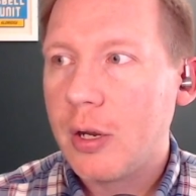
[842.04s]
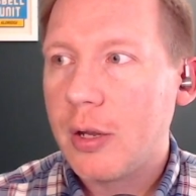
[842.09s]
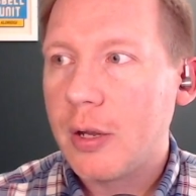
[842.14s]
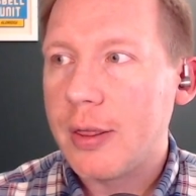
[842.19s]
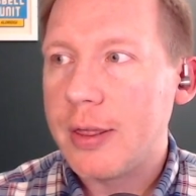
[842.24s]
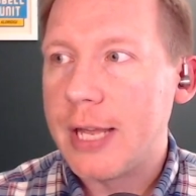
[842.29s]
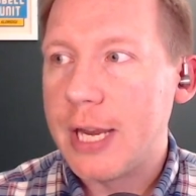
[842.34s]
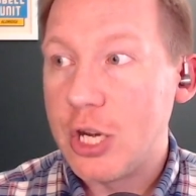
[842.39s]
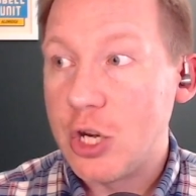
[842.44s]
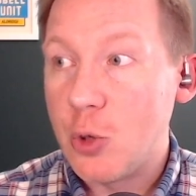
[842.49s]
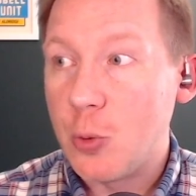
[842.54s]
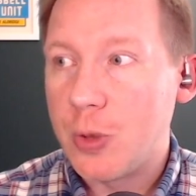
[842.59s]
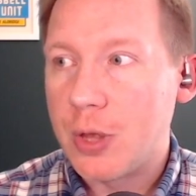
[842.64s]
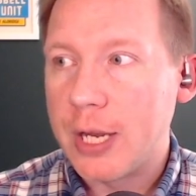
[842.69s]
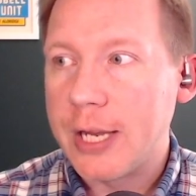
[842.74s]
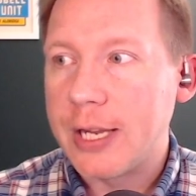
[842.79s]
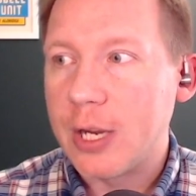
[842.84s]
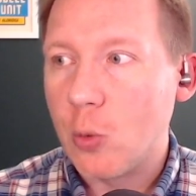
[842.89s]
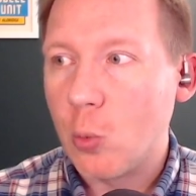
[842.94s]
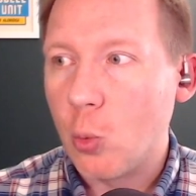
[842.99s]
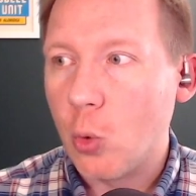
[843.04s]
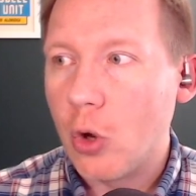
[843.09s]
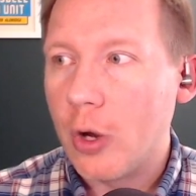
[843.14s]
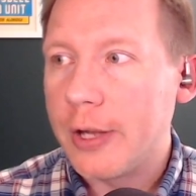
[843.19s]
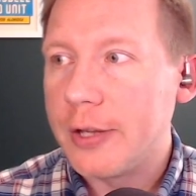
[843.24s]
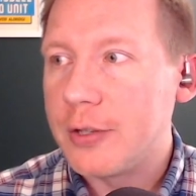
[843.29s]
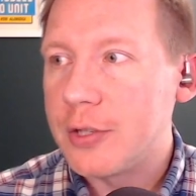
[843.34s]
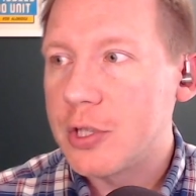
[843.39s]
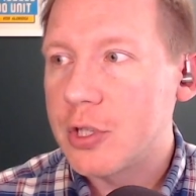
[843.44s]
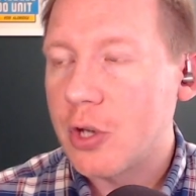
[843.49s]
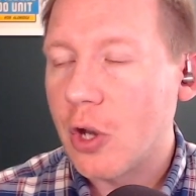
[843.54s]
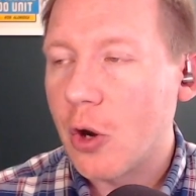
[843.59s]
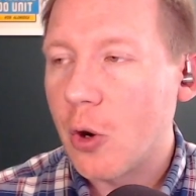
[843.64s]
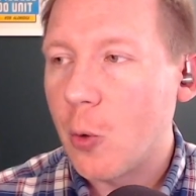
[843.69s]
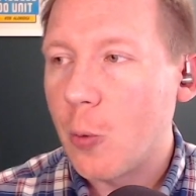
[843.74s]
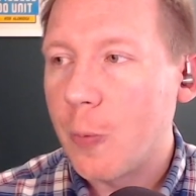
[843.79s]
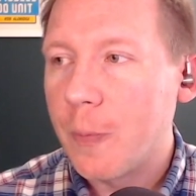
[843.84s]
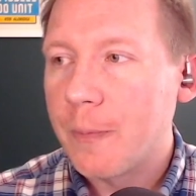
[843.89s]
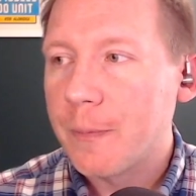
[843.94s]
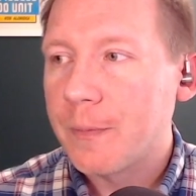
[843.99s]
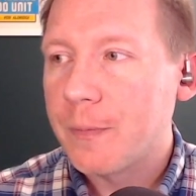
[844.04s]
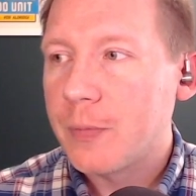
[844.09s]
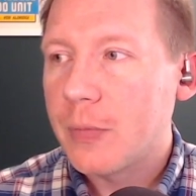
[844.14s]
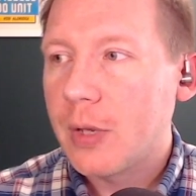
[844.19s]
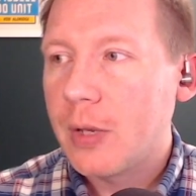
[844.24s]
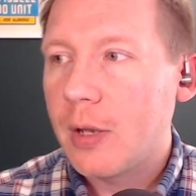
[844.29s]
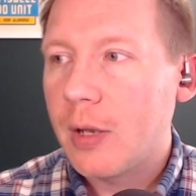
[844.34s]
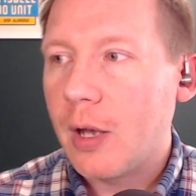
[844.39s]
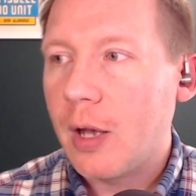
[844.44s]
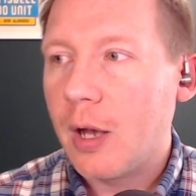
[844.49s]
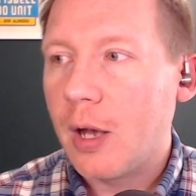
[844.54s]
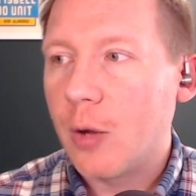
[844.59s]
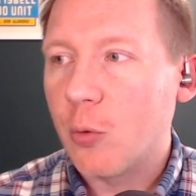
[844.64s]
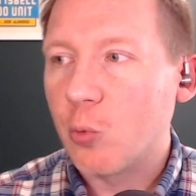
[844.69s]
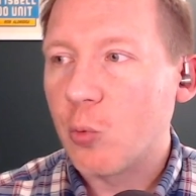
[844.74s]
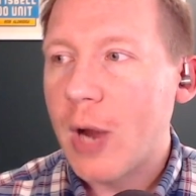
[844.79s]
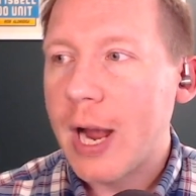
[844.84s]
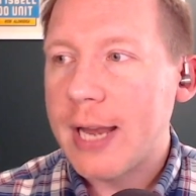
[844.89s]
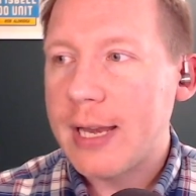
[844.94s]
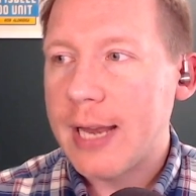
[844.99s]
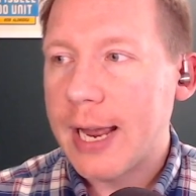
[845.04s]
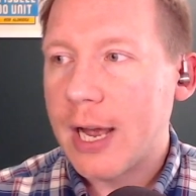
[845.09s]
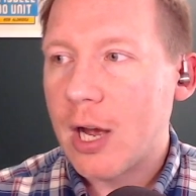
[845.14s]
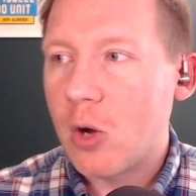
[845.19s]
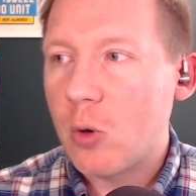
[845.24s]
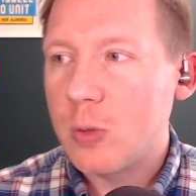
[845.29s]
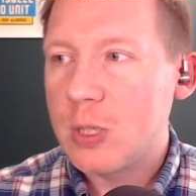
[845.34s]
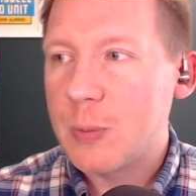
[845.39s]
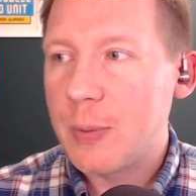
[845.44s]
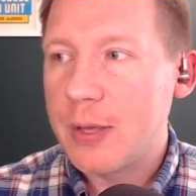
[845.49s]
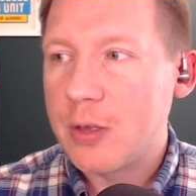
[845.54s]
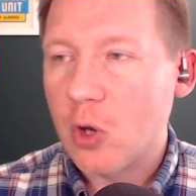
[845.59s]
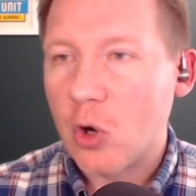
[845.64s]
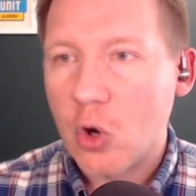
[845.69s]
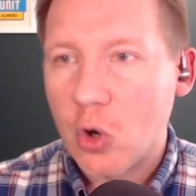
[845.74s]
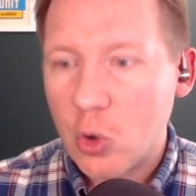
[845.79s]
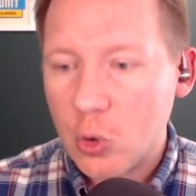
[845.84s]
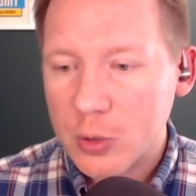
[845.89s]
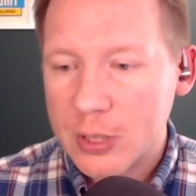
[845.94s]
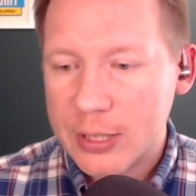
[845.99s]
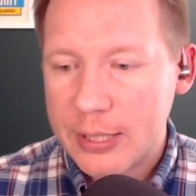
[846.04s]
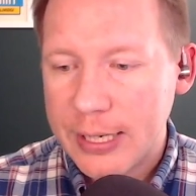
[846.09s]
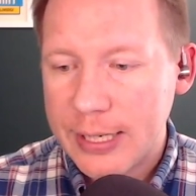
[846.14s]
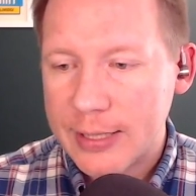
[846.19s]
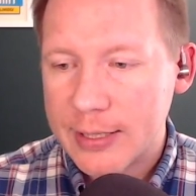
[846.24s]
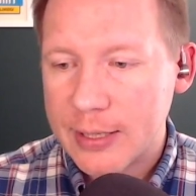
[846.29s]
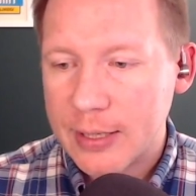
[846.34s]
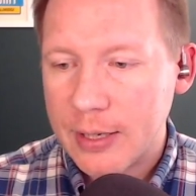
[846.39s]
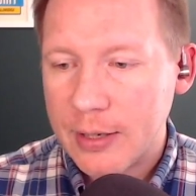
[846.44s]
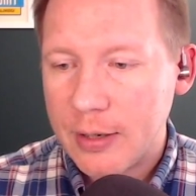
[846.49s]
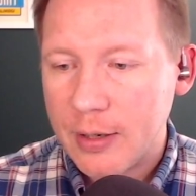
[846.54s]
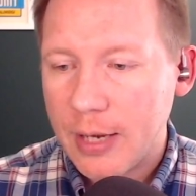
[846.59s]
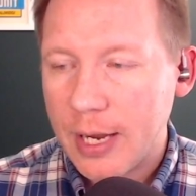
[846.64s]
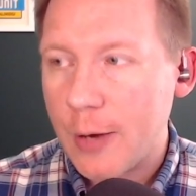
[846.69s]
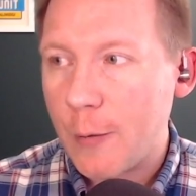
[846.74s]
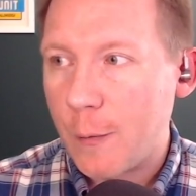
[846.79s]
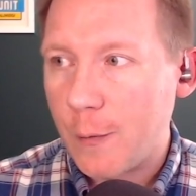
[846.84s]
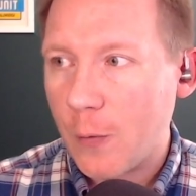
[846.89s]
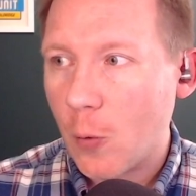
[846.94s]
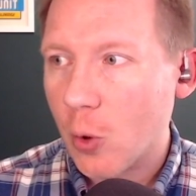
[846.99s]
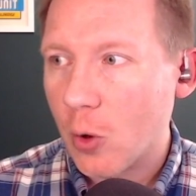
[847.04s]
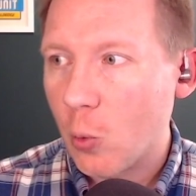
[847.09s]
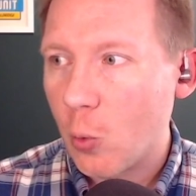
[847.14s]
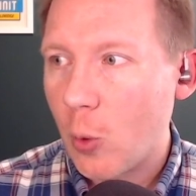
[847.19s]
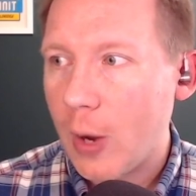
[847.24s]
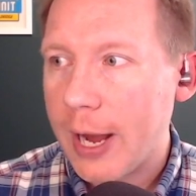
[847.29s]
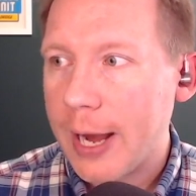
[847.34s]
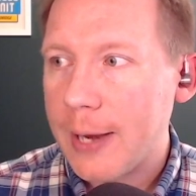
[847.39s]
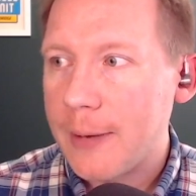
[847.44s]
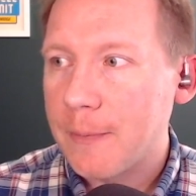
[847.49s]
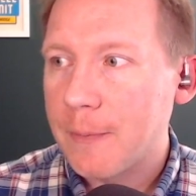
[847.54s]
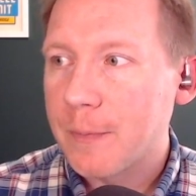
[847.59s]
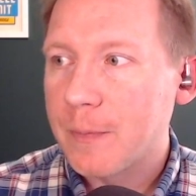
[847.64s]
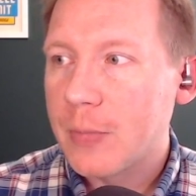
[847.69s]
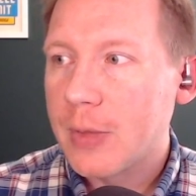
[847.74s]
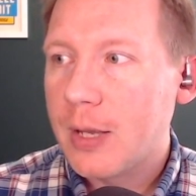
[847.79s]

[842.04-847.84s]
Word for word: than you think it would. So right now, spent the whole season in Fort Wayne.